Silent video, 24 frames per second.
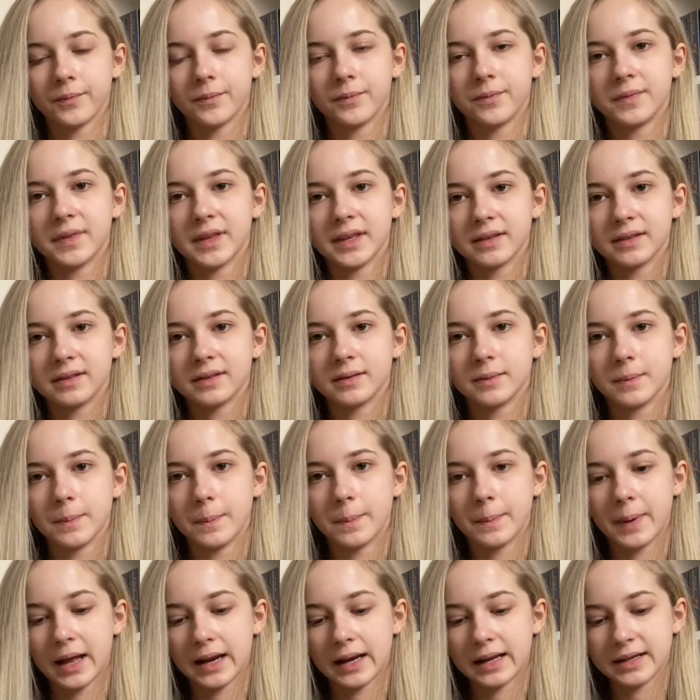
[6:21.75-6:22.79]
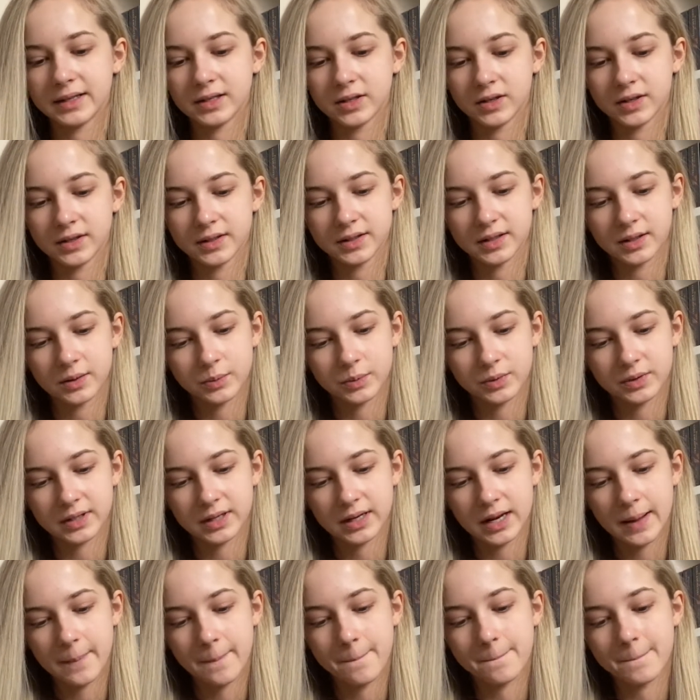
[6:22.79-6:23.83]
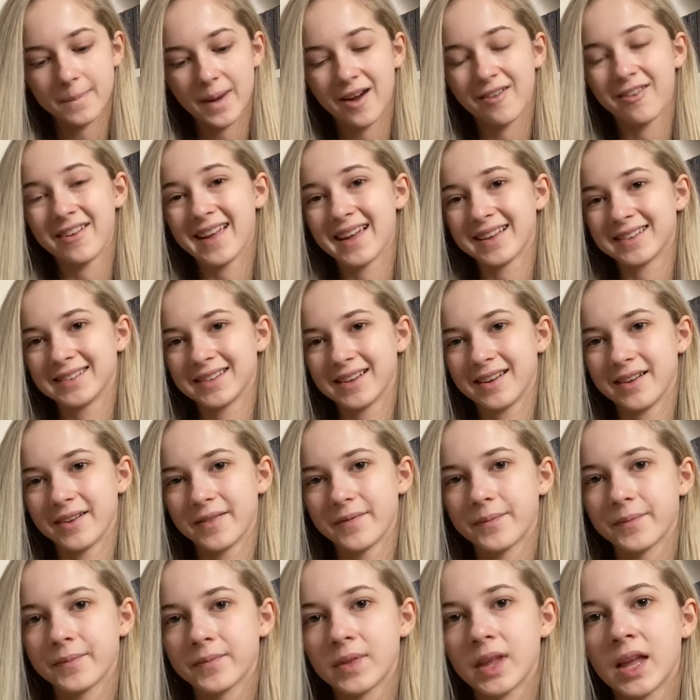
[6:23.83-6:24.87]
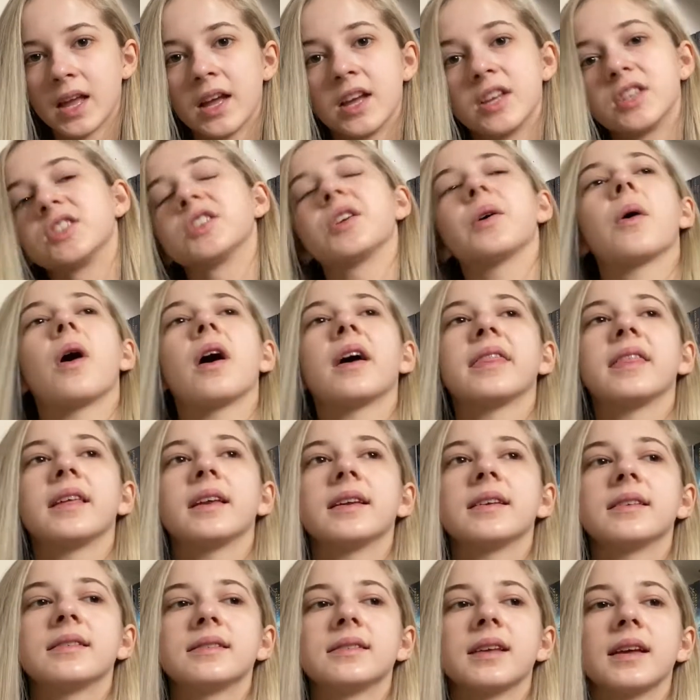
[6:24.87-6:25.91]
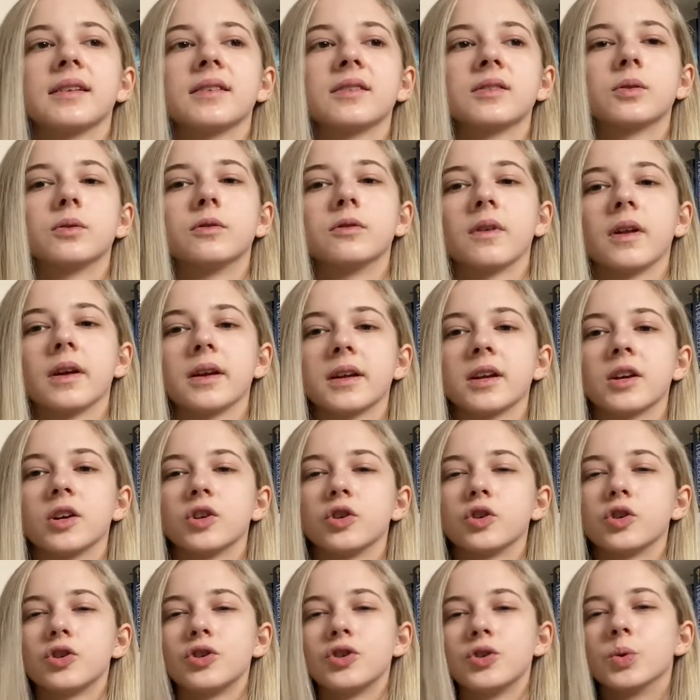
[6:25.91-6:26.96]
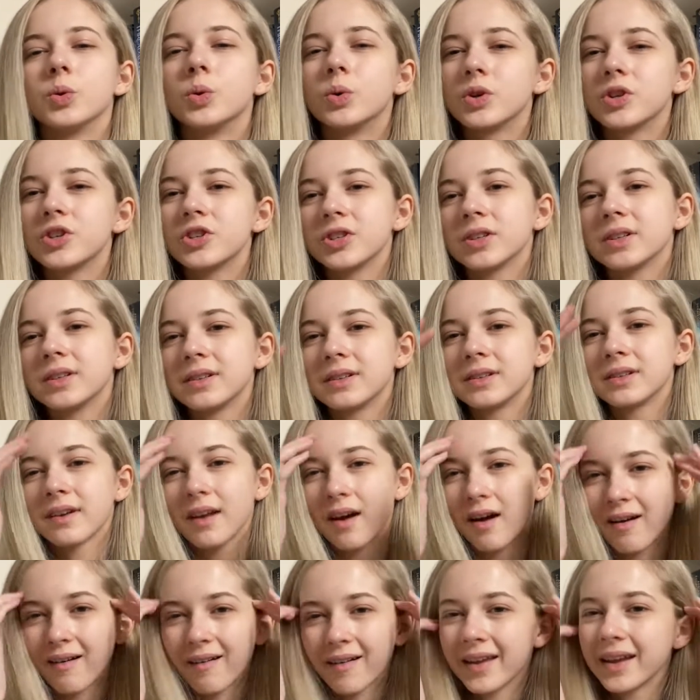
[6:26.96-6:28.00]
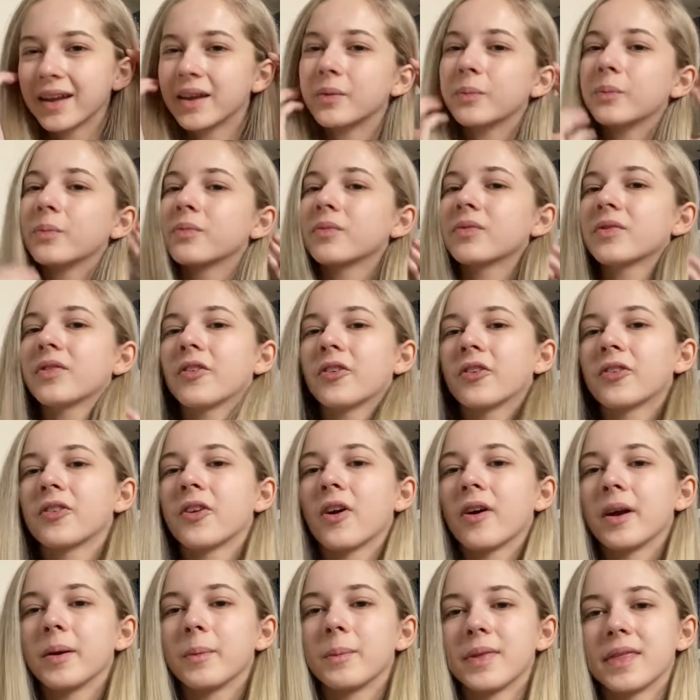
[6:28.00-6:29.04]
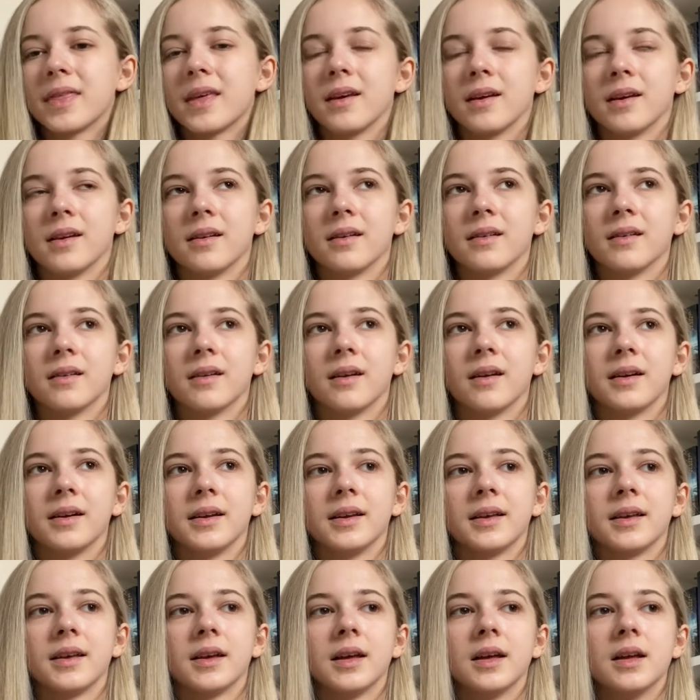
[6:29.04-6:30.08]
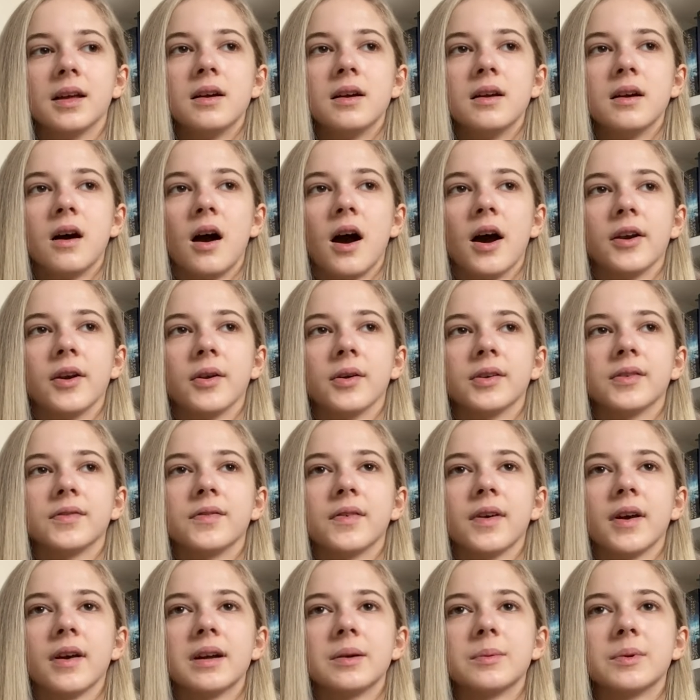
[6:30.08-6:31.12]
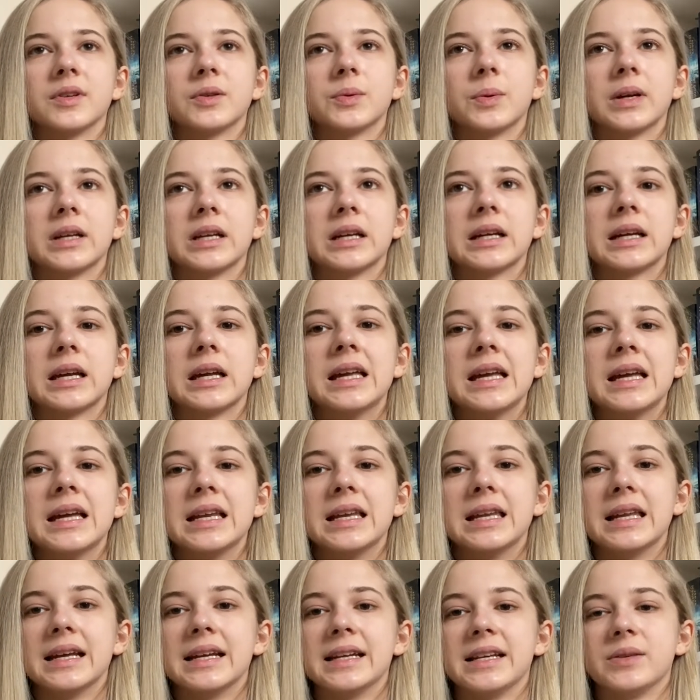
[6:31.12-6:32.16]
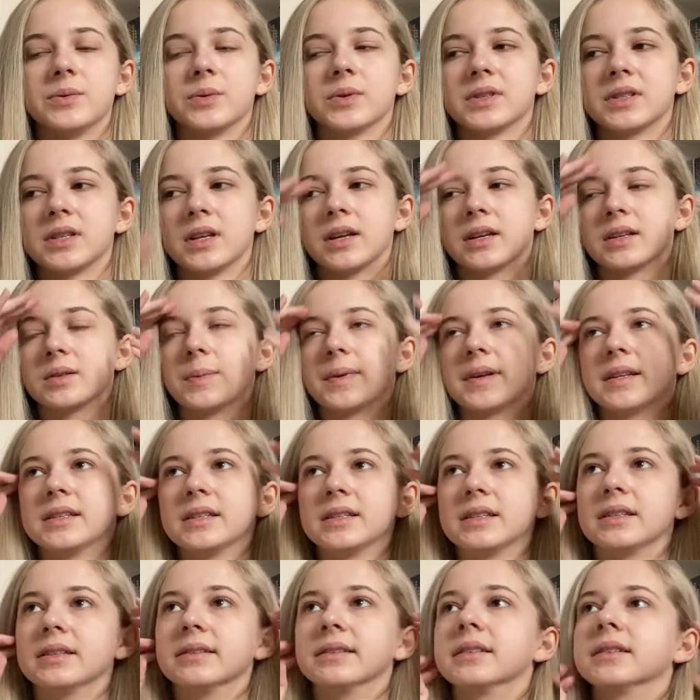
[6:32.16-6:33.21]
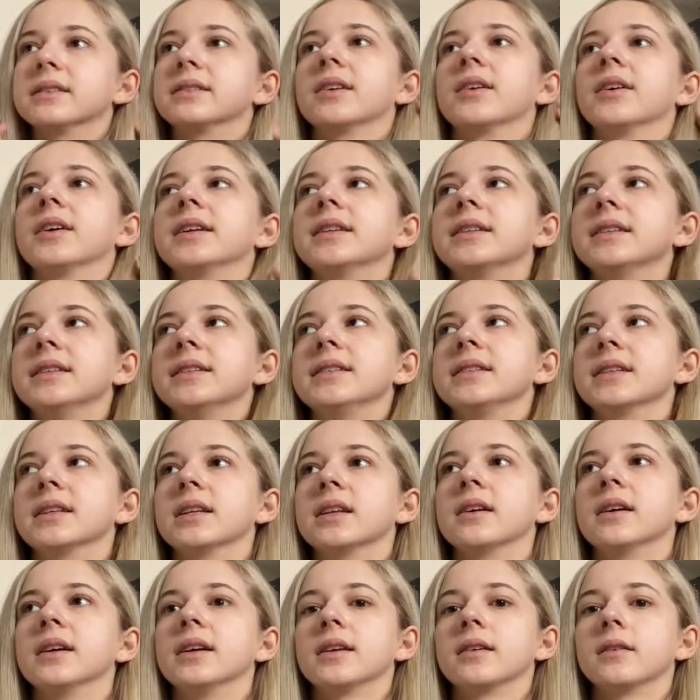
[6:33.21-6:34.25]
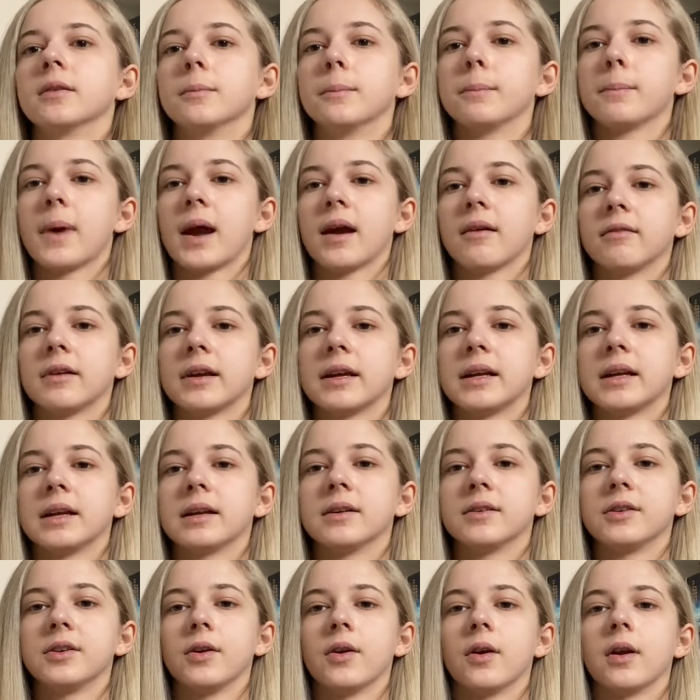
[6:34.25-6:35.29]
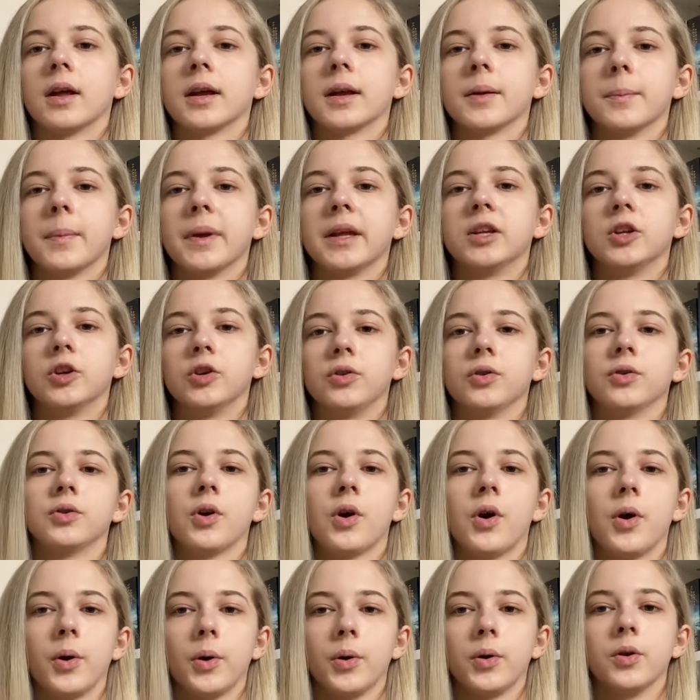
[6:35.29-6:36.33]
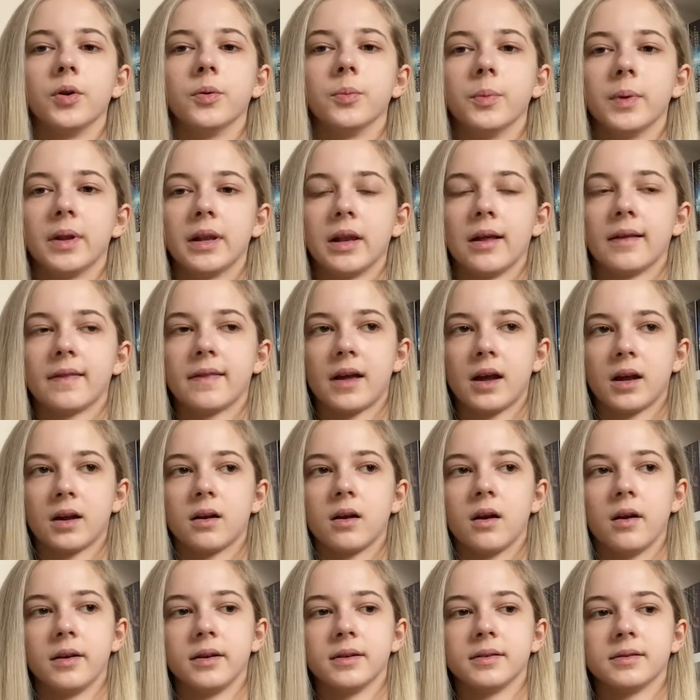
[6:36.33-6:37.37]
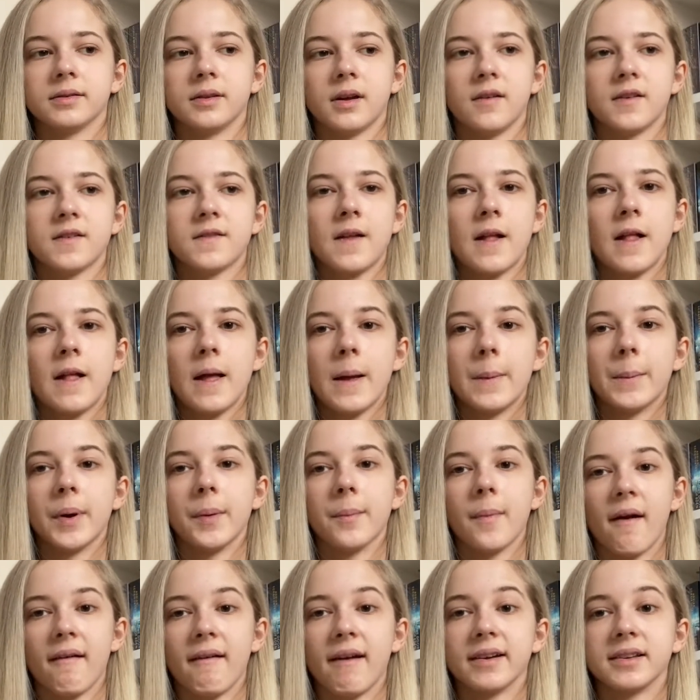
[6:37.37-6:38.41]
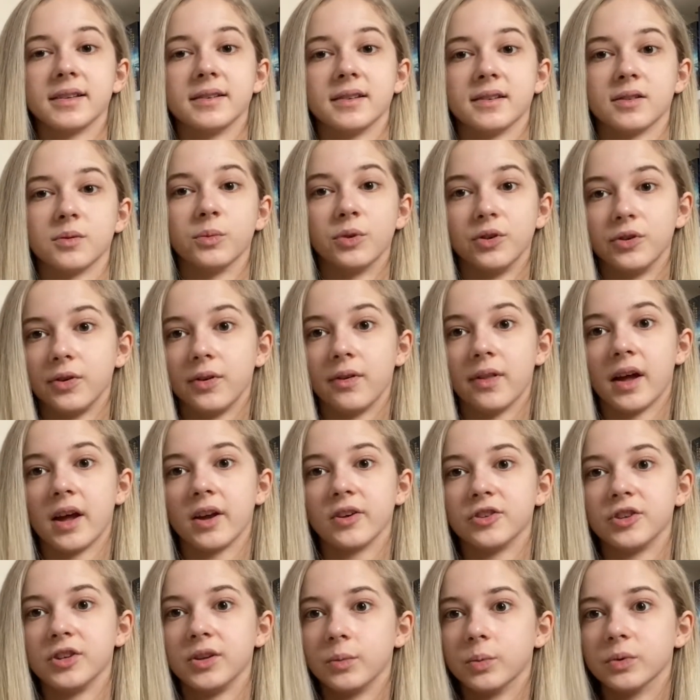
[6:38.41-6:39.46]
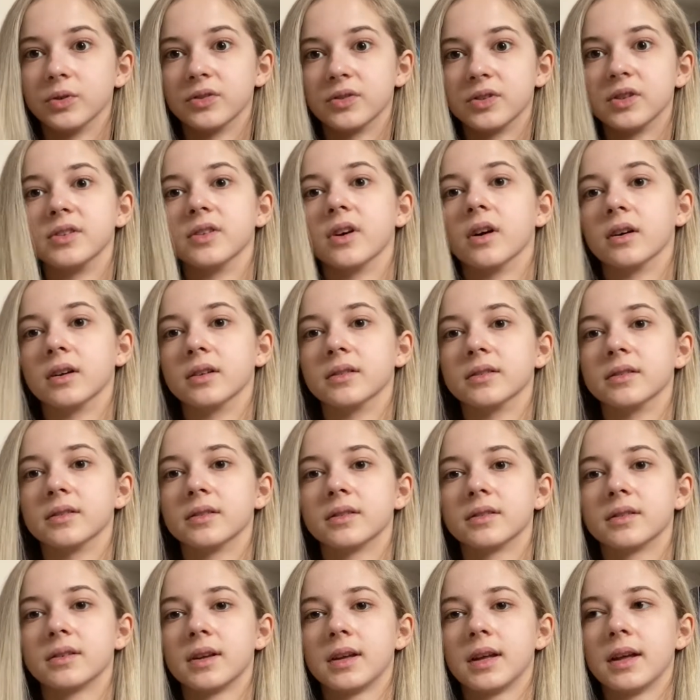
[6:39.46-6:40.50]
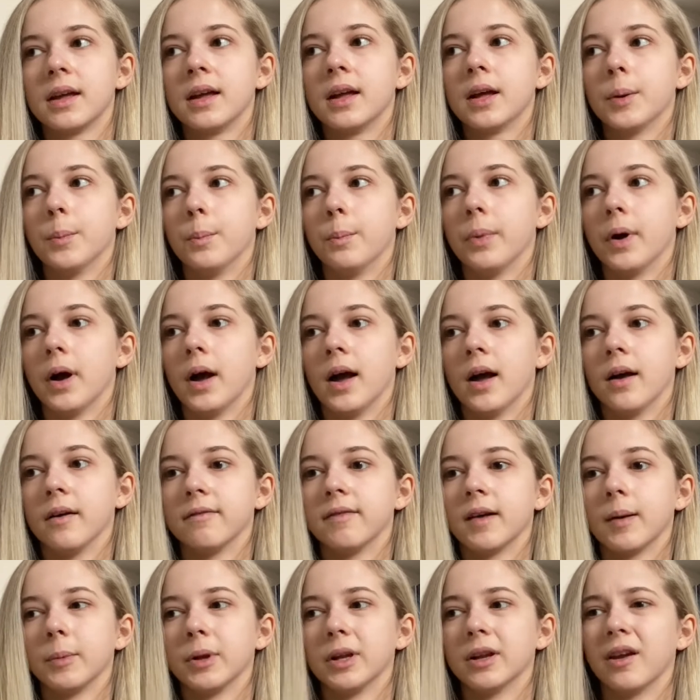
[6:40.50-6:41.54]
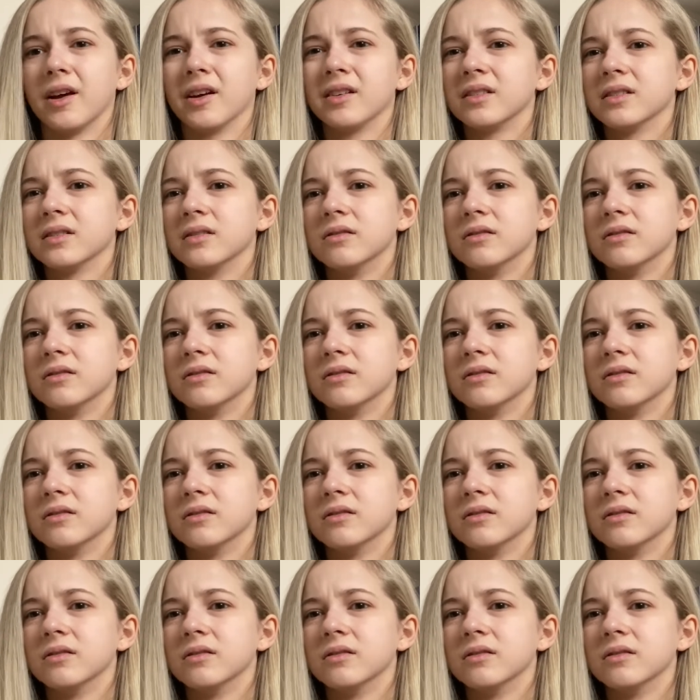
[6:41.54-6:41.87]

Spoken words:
this ballet dancer. What's her name? Marietta. So I think it's set in sort of like Georgian times type thing. Like, I know it's very much where like ladies were expected in society to like marry and, you know, like make a good home and like that kind of stuff. But Marietta doesn't want to do that. She wants to dance, but her family are like,